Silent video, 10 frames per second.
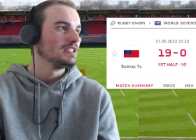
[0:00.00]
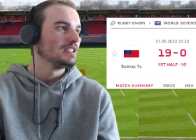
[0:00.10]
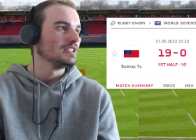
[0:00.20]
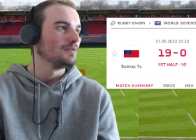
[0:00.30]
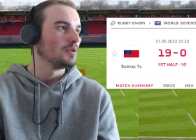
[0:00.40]

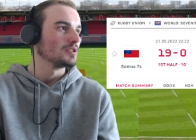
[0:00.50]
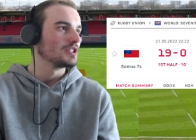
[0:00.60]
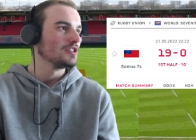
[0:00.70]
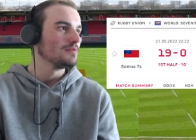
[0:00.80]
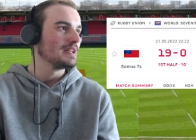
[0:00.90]
The Vols
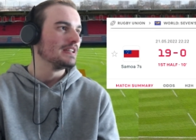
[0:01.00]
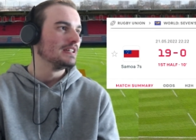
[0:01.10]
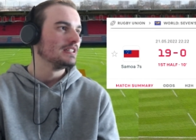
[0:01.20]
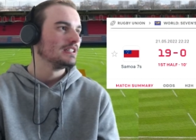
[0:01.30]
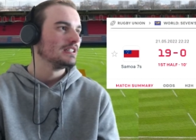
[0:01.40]
human
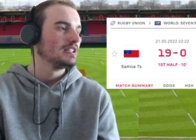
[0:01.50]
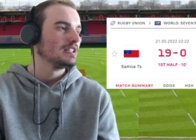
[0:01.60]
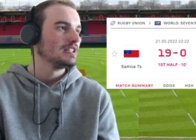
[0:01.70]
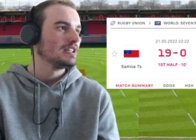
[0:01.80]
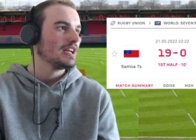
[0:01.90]

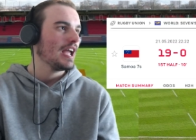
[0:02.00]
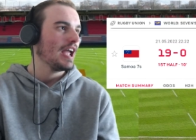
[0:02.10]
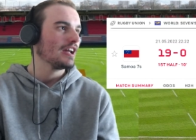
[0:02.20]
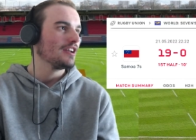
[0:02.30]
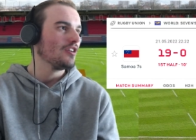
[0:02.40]

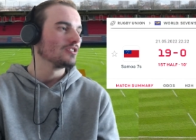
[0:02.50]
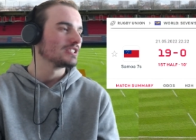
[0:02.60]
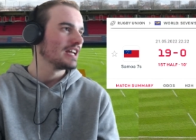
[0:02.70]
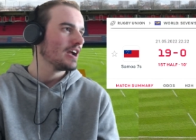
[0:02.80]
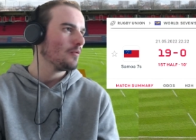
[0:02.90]
hanging on to
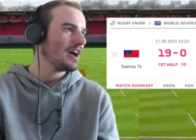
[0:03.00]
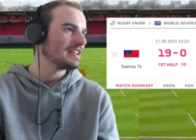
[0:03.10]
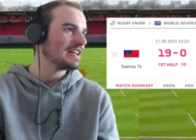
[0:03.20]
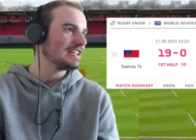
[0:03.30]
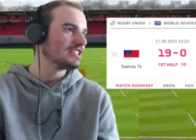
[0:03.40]
that one,
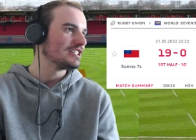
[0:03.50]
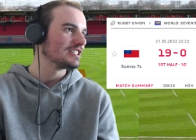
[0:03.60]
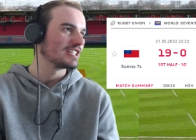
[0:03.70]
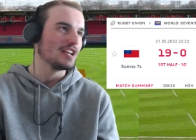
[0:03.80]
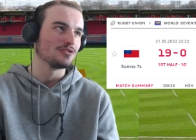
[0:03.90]
and he did just
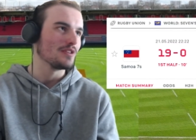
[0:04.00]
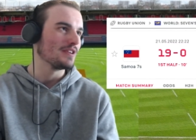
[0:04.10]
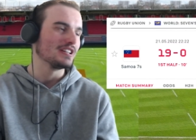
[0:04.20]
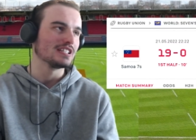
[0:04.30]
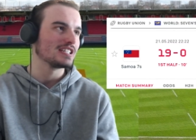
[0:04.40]
get driven
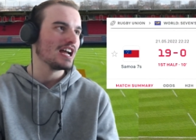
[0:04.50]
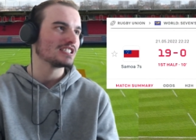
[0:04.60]
into touch.